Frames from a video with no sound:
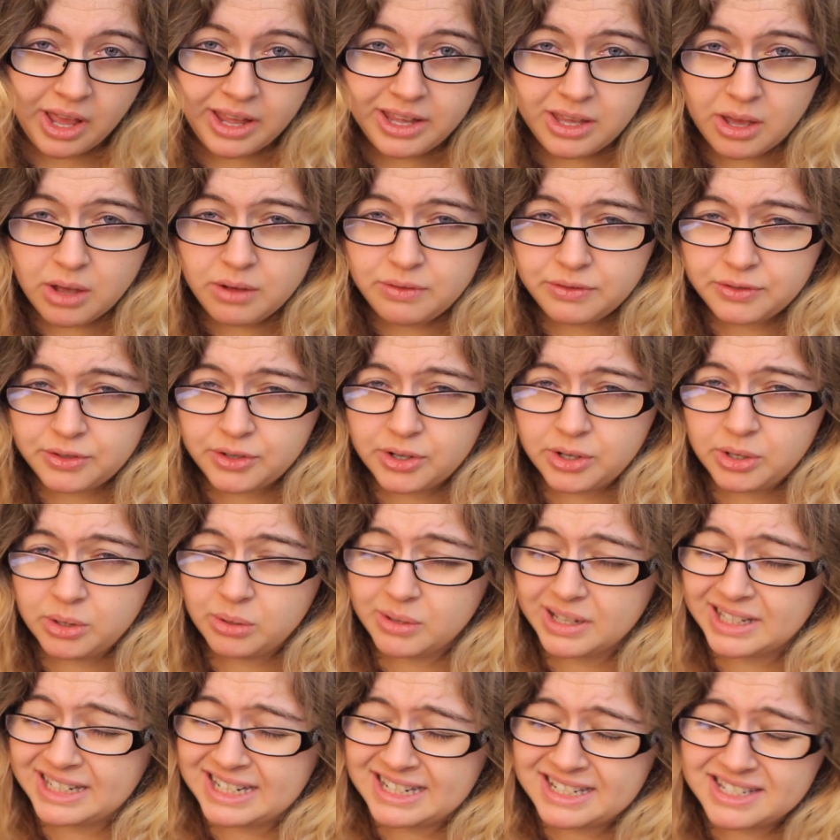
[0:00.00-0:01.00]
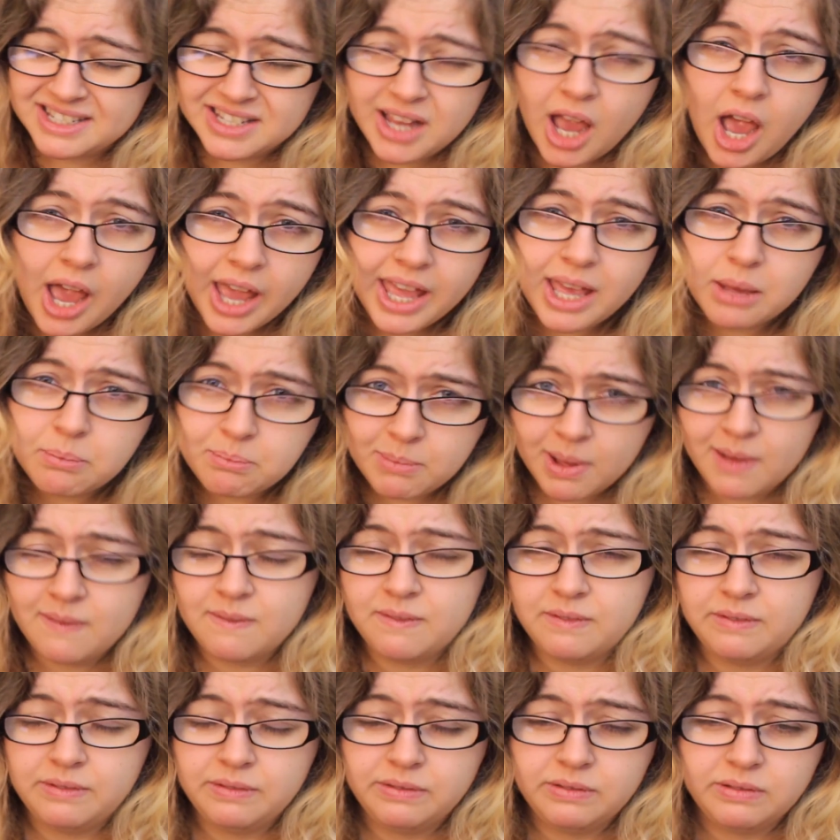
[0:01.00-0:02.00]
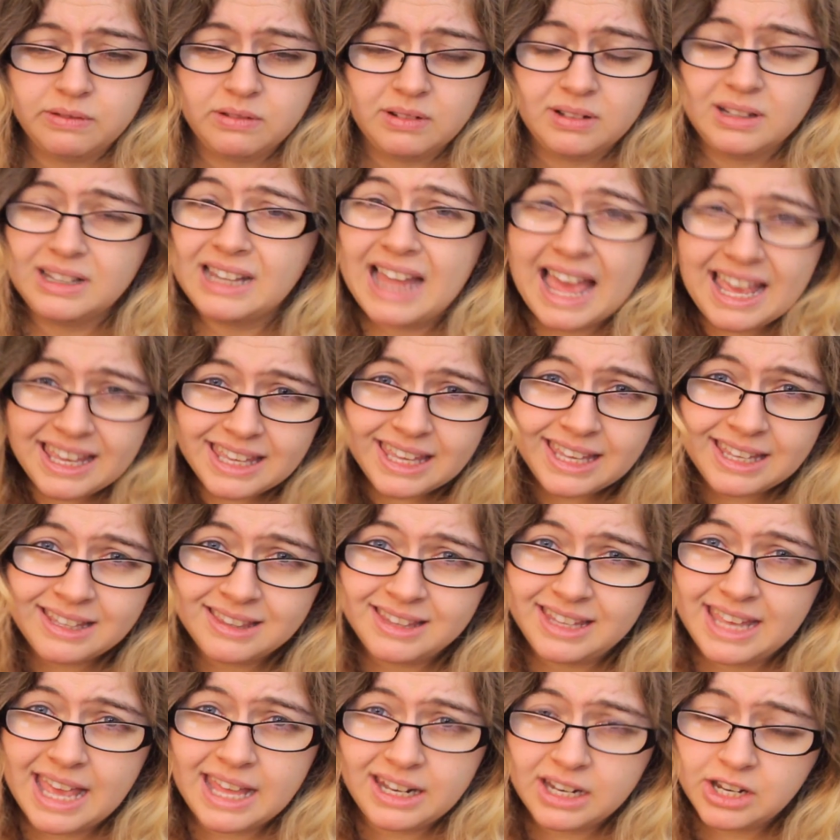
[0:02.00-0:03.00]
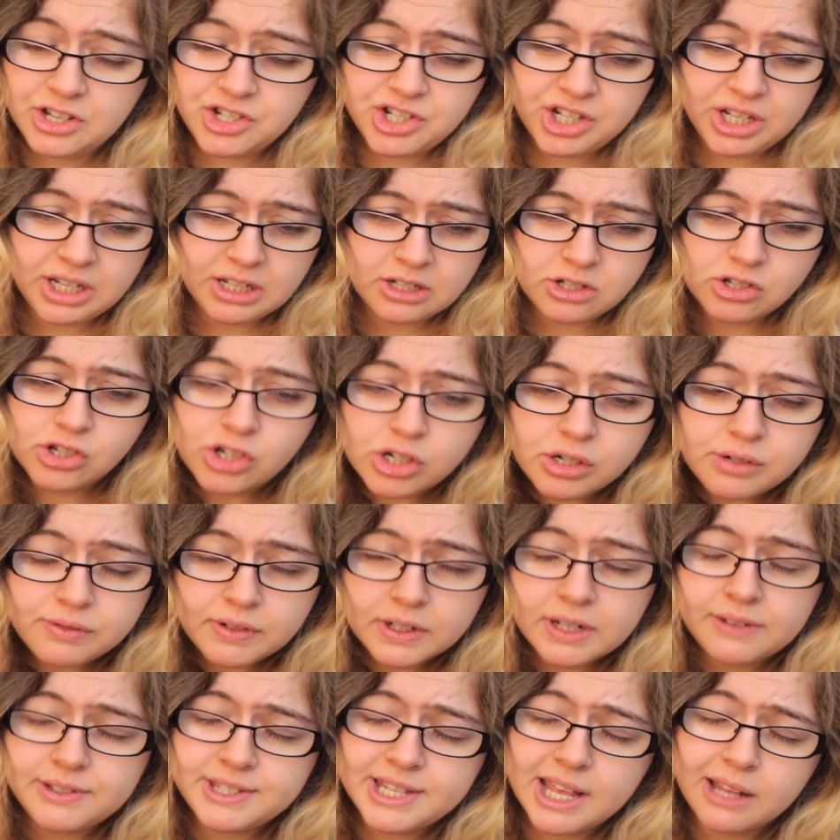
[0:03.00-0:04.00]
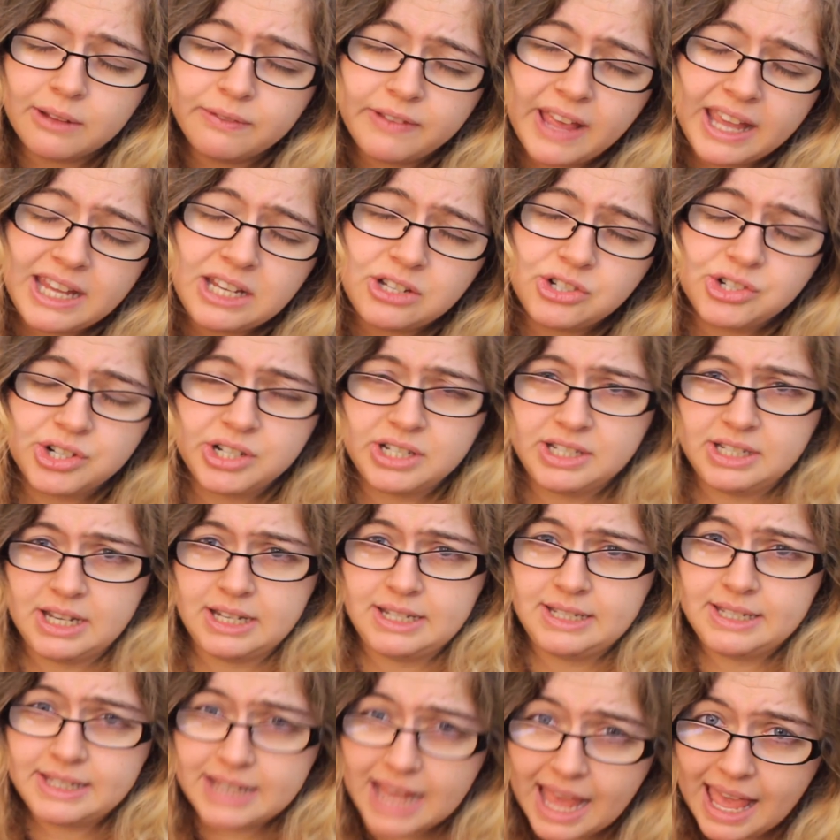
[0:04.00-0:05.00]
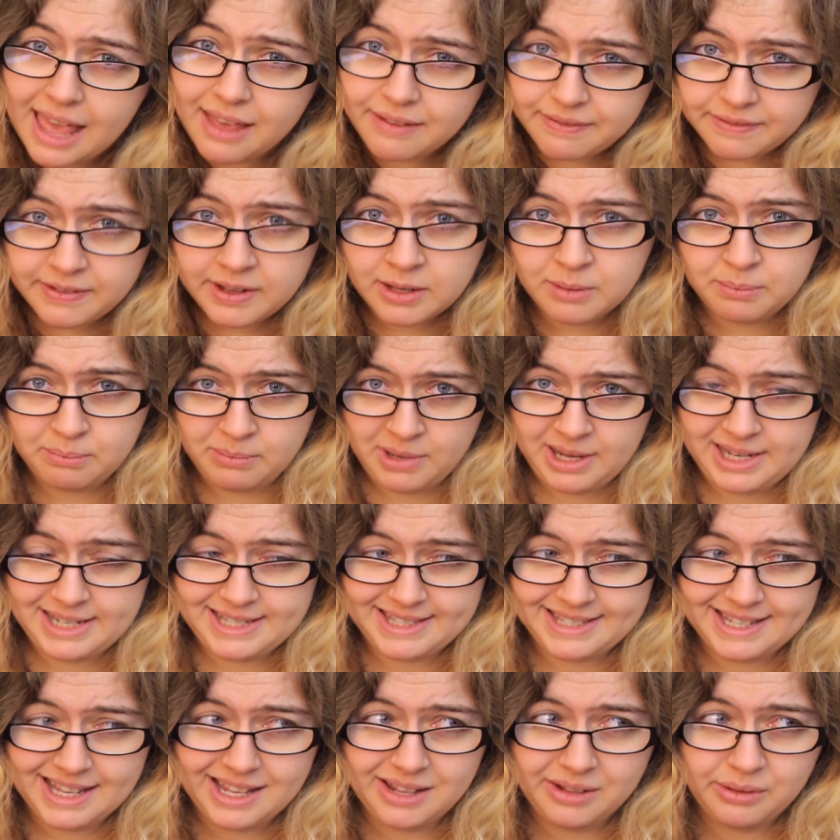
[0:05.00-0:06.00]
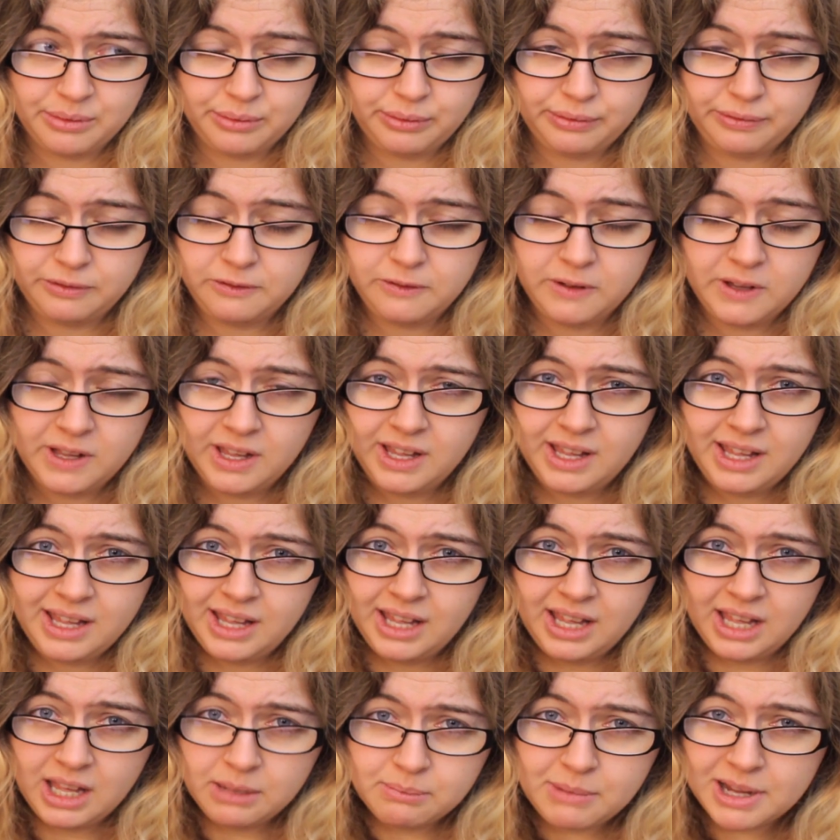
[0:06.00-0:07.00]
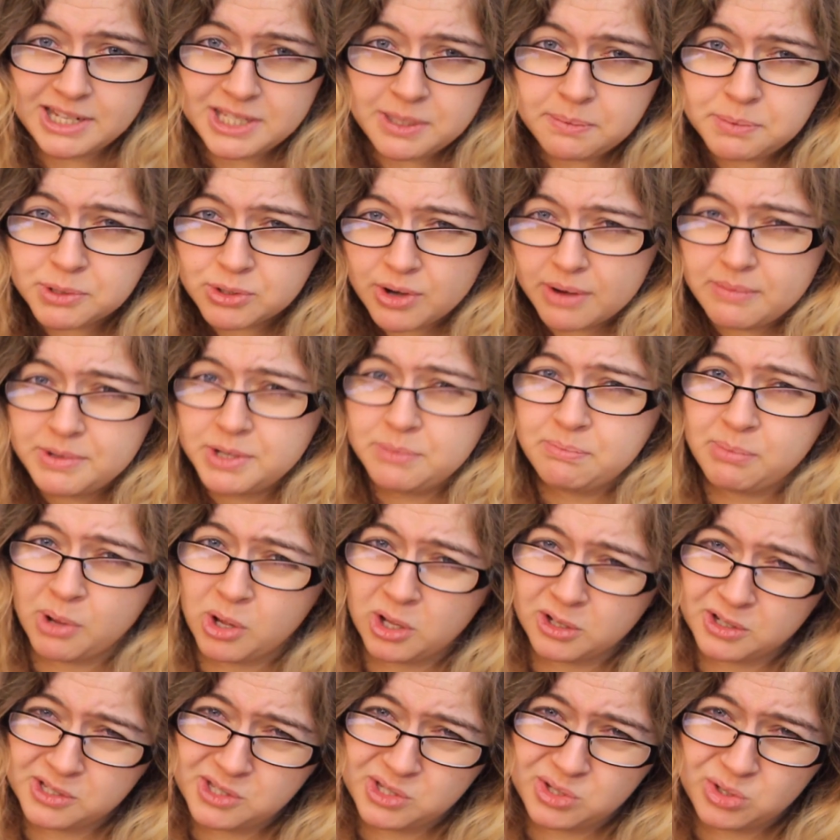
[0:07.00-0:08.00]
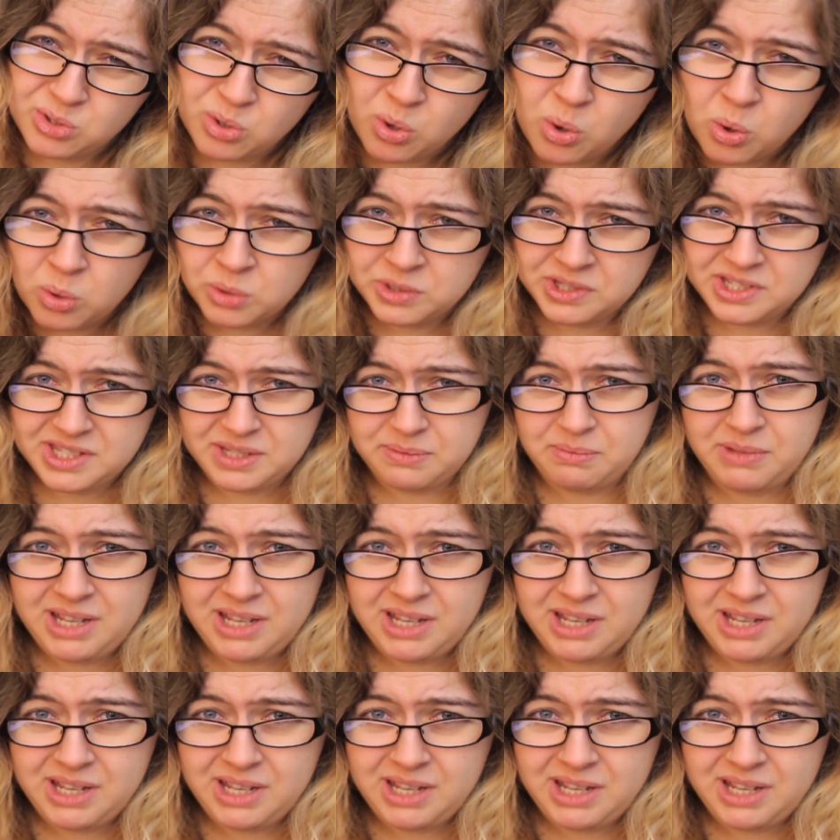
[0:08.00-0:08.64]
I go through an entire month lacking the energy and too full of self-hatred to dare film myself, my subscription box taunts